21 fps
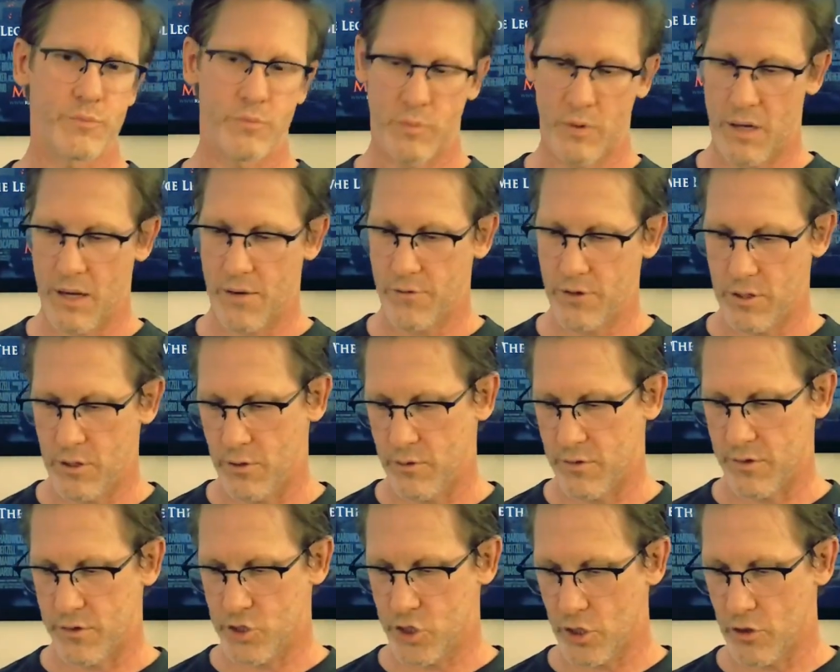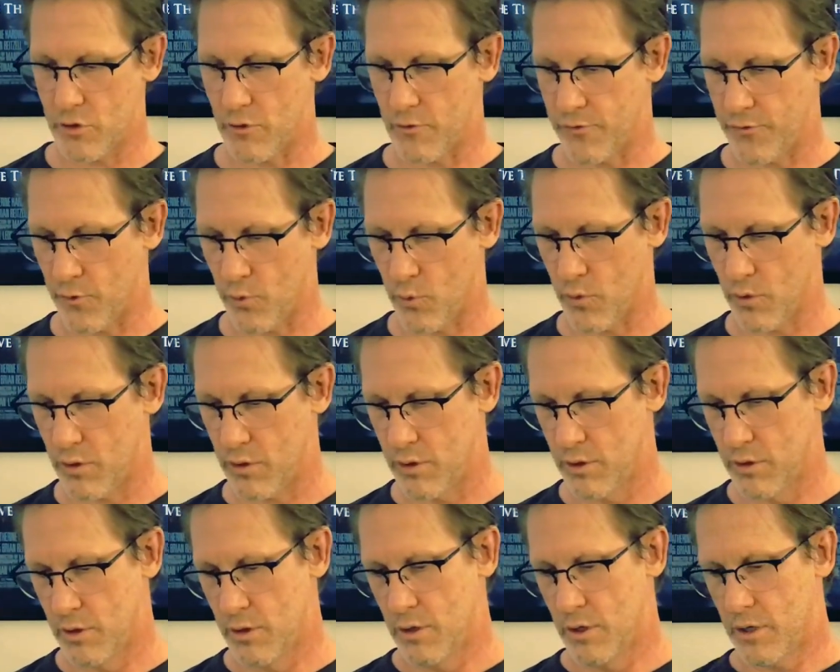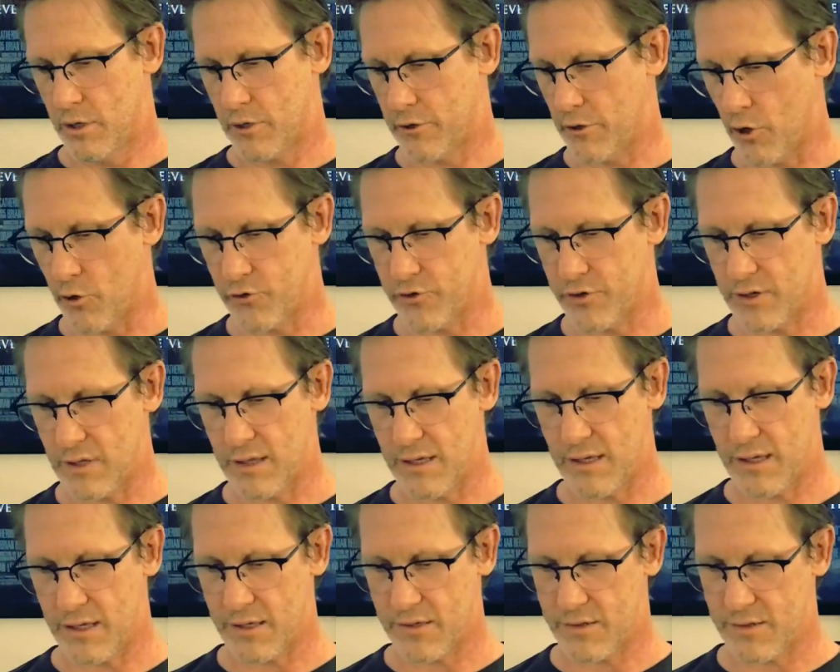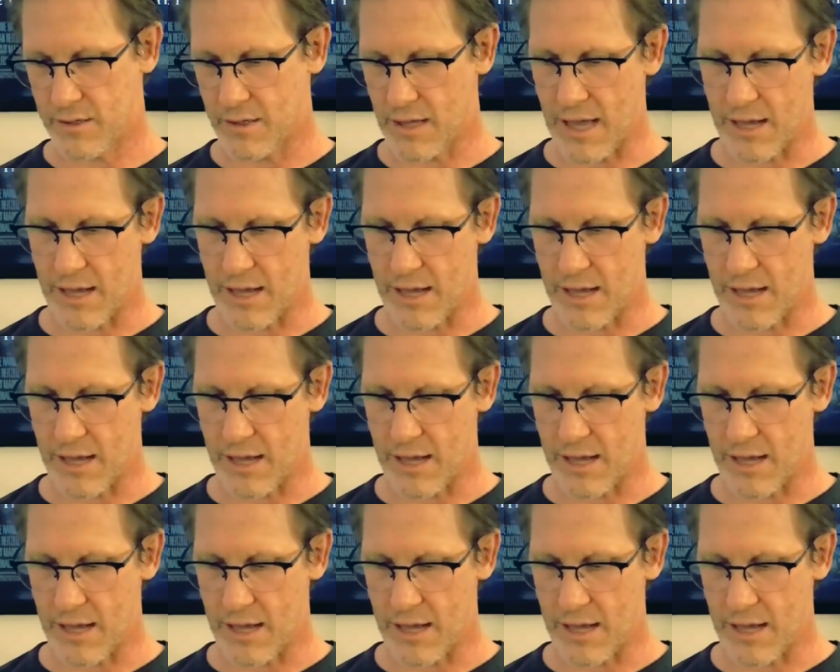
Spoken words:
whatever you use a journal for, grocery list.